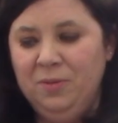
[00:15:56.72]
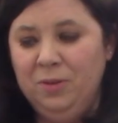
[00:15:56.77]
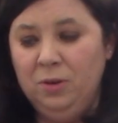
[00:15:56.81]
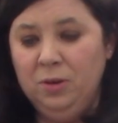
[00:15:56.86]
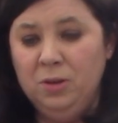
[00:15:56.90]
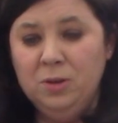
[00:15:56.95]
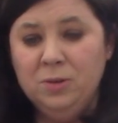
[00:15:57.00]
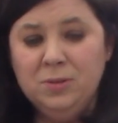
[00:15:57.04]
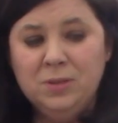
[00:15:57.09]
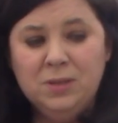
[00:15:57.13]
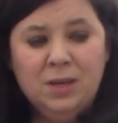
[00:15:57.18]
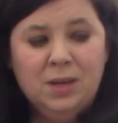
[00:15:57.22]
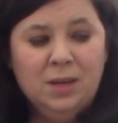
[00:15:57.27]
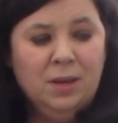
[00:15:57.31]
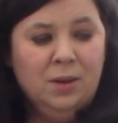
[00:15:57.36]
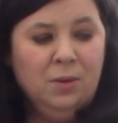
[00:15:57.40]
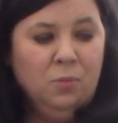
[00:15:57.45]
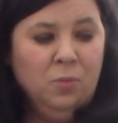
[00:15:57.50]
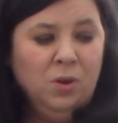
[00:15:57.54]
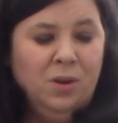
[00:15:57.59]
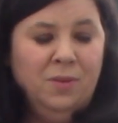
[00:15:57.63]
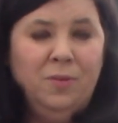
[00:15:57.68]
you're using
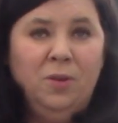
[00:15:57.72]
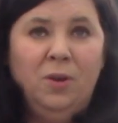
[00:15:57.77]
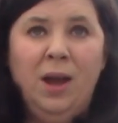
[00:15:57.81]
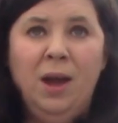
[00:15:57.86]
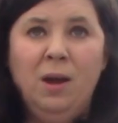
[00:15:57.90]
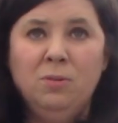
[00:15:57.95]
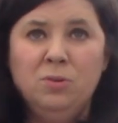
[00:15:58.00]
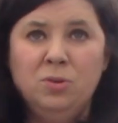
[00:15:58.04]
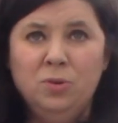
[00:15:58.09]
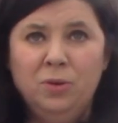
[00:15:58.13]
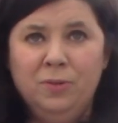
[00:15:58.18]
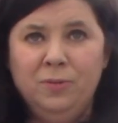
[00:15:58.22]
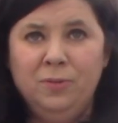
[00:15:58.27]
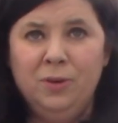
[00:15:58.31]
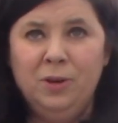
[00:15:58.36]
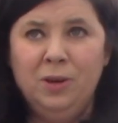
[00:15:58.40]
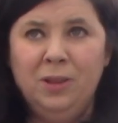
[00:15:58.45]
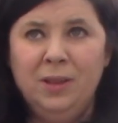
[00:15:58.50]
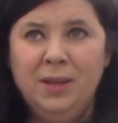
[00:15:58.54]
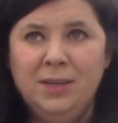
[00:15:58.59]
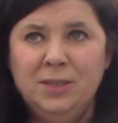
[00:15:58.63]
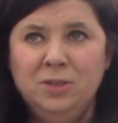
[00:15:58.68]
one of your outdoor
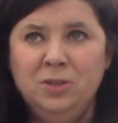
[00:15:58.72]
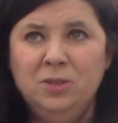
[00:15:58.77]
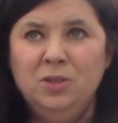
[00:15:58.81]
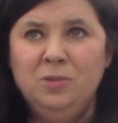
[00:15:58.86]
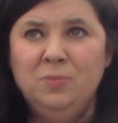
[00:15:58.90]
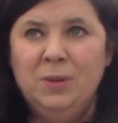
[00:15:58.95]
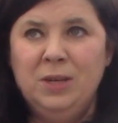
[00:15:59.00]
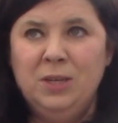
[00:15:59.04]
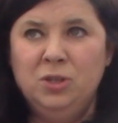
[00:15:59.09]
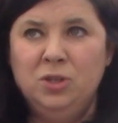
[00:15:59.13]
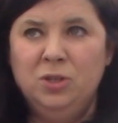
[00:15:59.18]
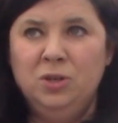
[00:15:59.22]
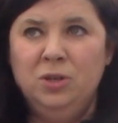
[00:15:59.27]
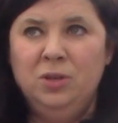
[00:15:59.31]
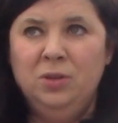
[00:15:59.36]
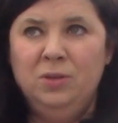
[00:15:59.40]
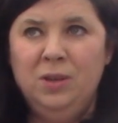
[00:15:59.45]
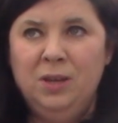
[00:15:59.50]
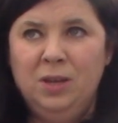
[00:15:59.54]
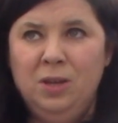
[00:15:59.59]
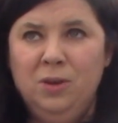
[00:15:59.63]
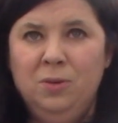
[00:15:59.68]
fertilizers, make
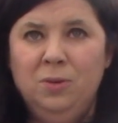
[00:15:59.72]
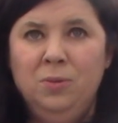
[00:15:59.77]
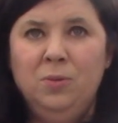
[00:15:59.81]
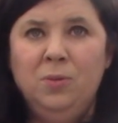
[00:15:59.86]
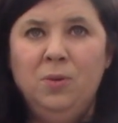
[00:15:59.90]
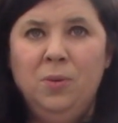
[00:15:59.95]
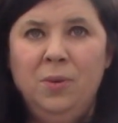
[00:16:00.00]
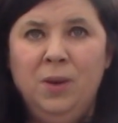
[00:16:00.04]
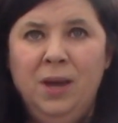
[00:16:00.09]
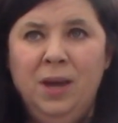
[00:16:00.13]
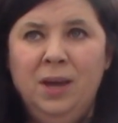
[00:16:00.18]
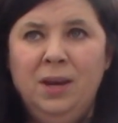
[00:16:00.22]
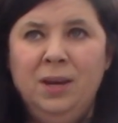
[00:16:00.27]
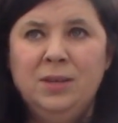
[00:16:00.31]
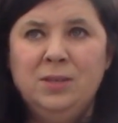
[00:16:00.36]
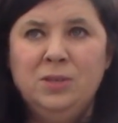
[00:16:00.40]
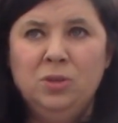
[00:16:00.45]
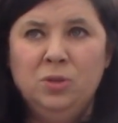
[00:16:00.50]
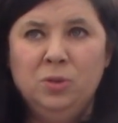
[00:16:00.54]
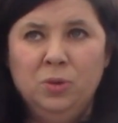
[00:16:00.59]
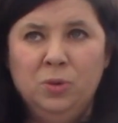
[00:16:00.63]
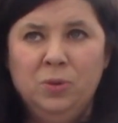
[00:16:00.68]
sure that you go ahead
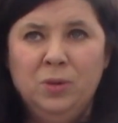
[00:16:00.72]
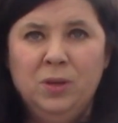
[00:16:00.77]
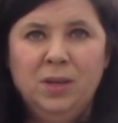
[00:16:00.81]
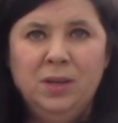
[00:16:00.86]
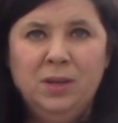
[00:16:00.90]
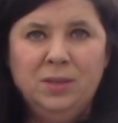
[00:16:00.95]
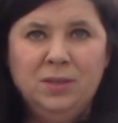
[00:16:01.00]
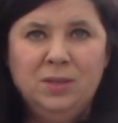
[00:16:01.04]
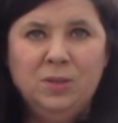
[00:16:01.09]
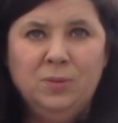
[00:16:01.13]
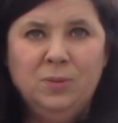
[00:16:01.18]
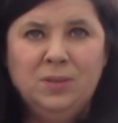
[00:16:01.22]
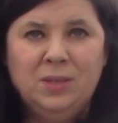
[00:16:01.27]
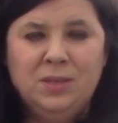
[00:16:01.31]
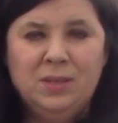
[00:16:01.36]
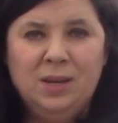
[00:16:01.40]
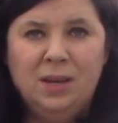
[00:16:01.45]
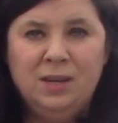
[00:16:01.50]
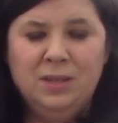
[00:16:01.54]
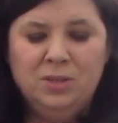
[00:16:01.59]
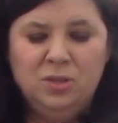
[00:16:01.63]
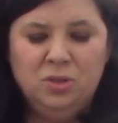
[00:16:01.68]
and dilute it so it's
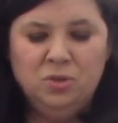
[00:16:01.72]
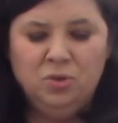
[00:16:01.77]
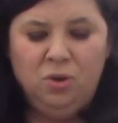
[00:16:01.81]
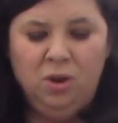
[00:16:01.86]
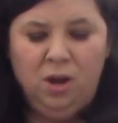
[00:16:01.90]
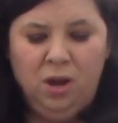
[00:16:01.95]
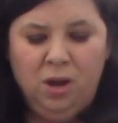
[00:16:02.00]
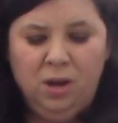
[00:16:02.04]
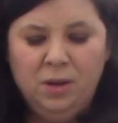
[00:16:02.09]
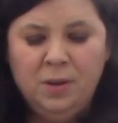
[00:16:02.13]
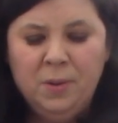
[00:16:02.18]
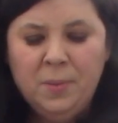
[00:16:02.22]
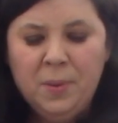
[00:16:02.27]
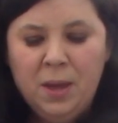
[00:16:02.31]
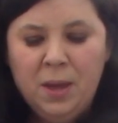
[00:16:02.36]
not as strong,